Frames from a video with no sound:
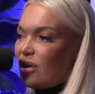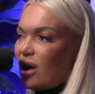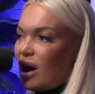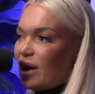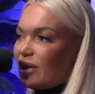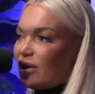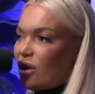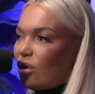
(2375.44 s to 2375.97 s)

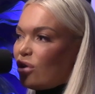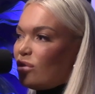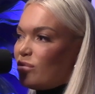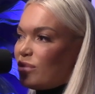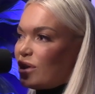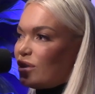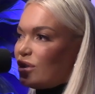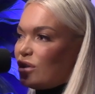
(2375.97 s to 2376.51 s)
I
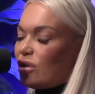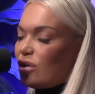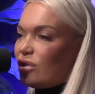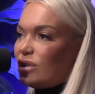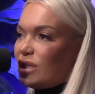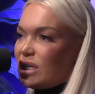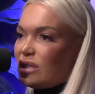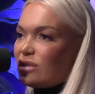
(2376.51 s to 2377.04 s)
hope that, you know,
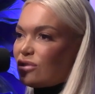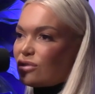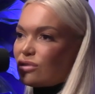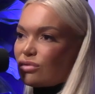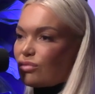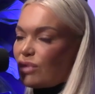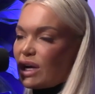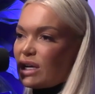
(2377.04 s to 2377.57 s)
year
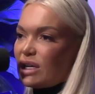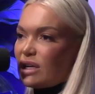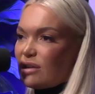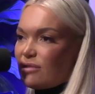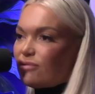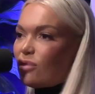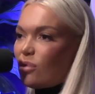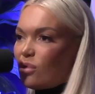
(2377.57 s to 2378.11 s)
3,
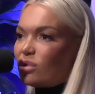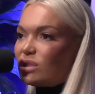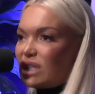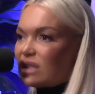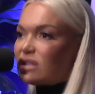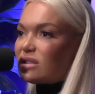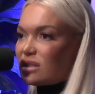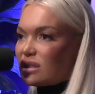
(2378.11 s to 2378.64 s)
year 4
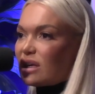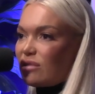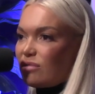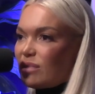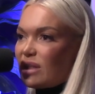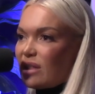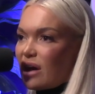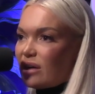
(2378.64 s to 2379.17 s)
does
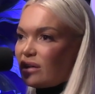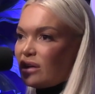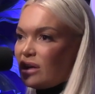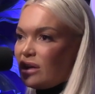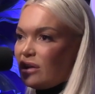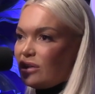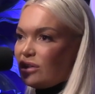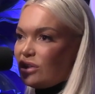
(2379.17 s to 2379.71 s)
give me that.
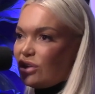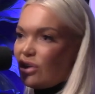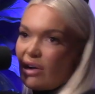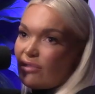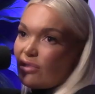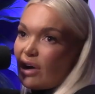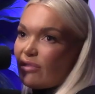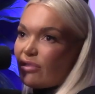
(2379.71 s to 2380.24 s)
You
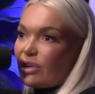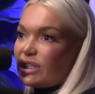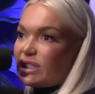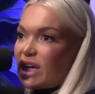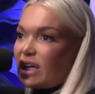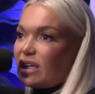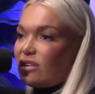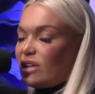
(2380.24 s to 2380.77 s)
know, I've
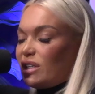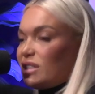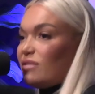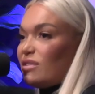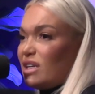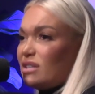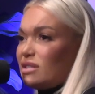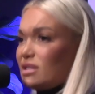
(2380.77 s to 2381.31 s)
already taken like
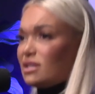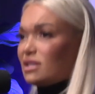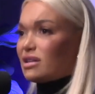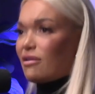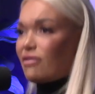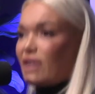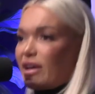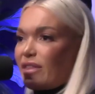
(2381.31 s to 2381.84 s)
dividends and
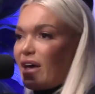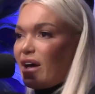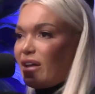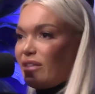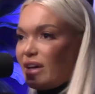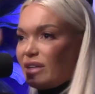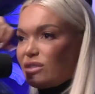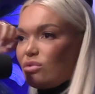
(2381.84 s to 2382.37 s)
stuff like
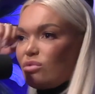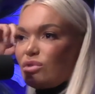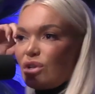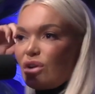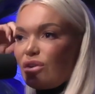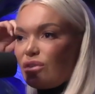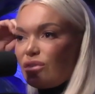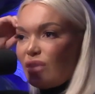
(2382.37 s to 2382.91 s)
that, and that's
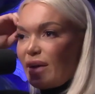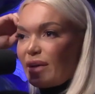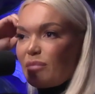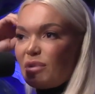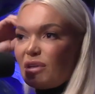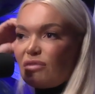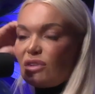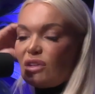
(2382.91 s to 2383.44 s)
also like
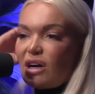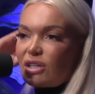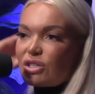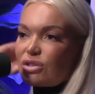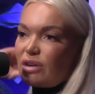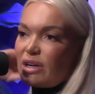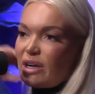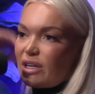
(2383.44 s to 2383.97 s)
a bit of a
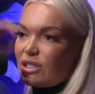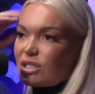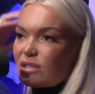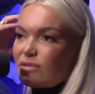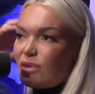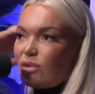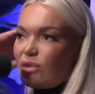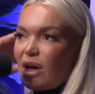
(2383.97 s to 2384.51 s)
luxury. And I
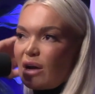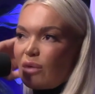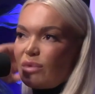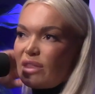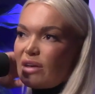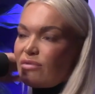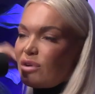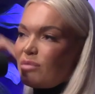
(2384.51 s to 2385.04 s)
just feel like
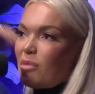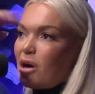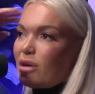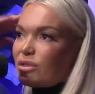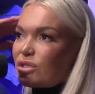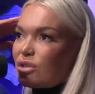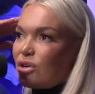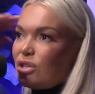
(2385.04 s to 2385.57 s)
with every
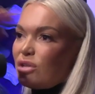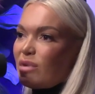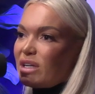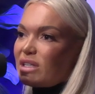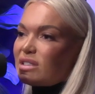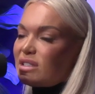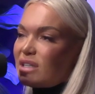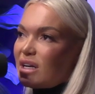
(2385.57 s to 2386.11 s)
milestone, you
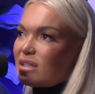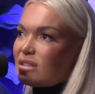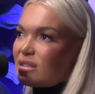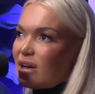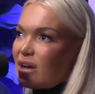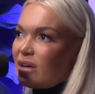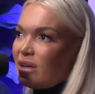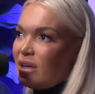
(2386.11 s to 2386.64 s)
understand
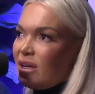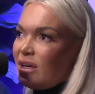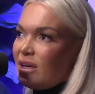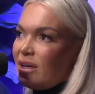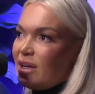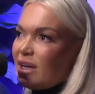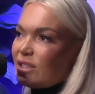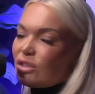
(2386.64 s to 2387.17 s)
that
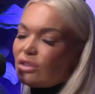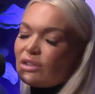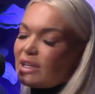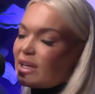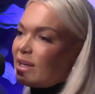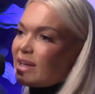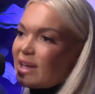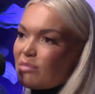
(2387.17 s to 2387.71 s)
it's
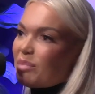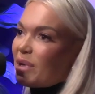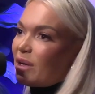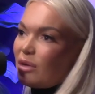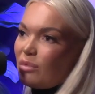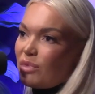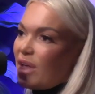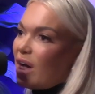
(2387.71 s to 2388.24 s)
only going to get
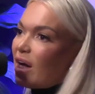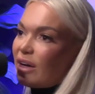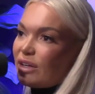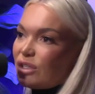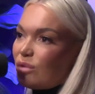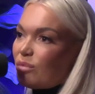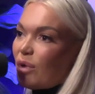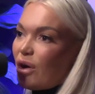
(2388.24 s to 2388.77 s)
better with the
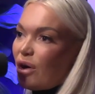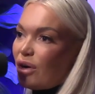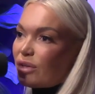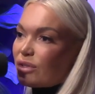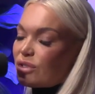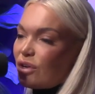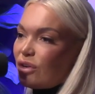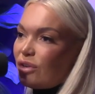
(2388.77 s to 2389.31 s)
harder you
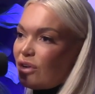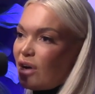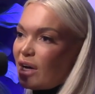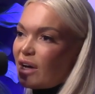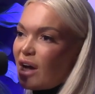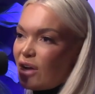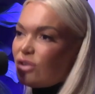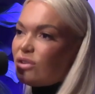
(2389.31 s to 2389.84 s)
work. So
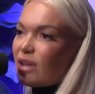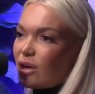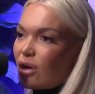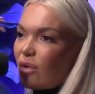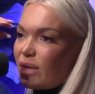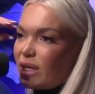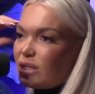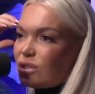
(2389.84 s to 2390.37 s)
I knew
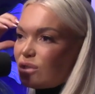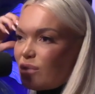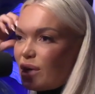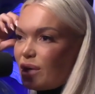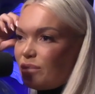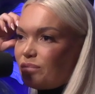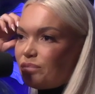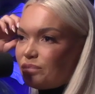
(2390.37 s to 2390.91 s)
that going into it.